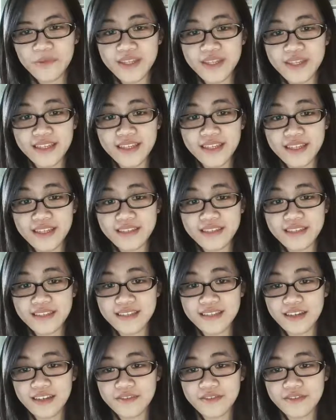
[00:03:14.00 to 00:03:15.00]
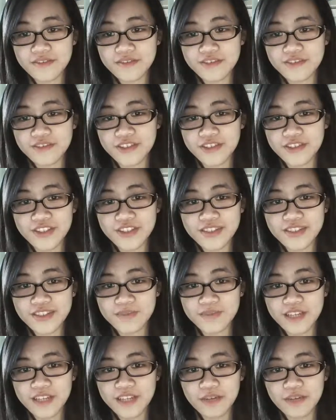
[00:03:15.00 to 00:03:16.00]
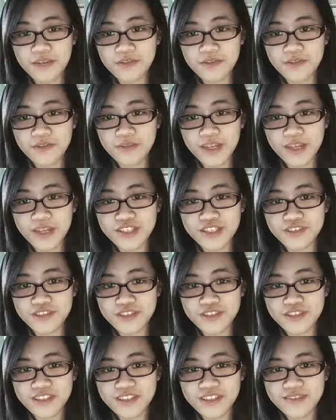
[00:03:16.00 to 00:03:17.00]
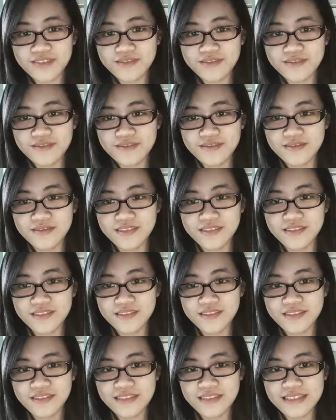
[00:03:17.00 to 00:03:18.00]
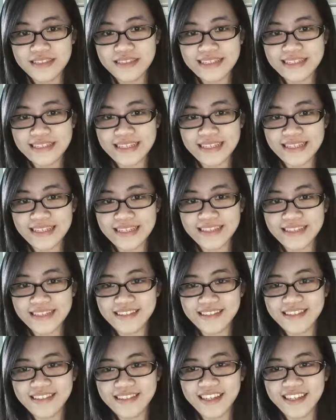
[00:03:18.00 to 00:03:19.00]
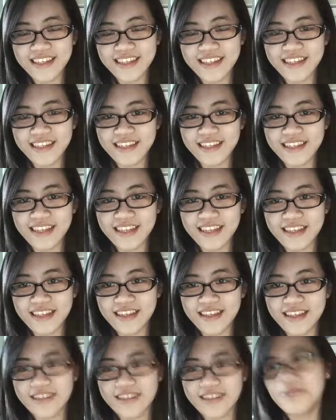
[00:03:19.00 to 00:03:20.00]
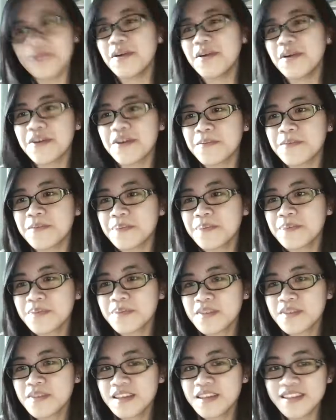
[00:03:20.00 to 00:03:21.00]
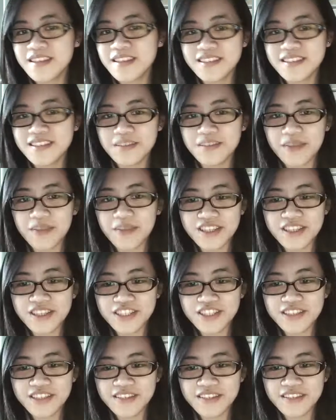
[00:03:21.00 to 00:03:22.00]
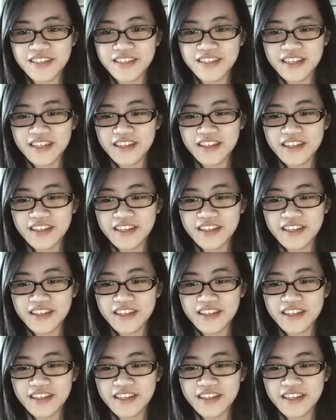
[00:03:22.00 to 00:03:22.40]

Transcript: we did things like, of course, play with imaginary settings, like that thing where kids imagine